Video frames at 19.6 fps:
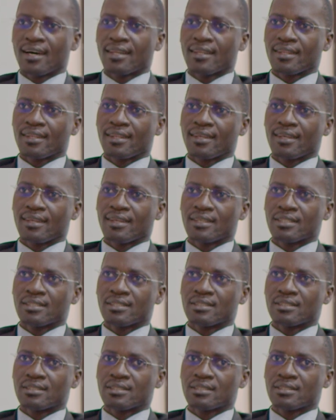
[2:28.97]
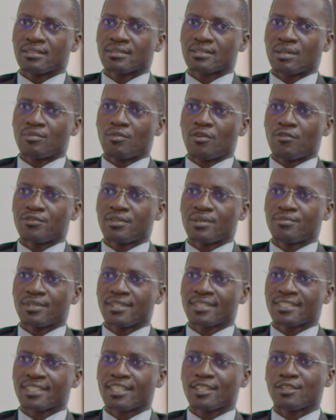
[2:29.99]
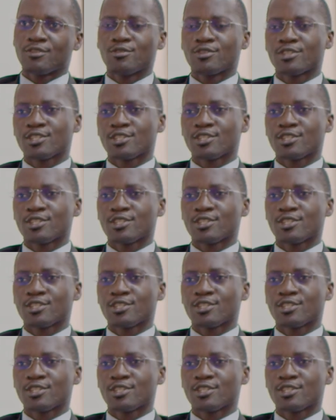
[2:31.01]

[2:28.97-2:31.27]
Some of them may say they don't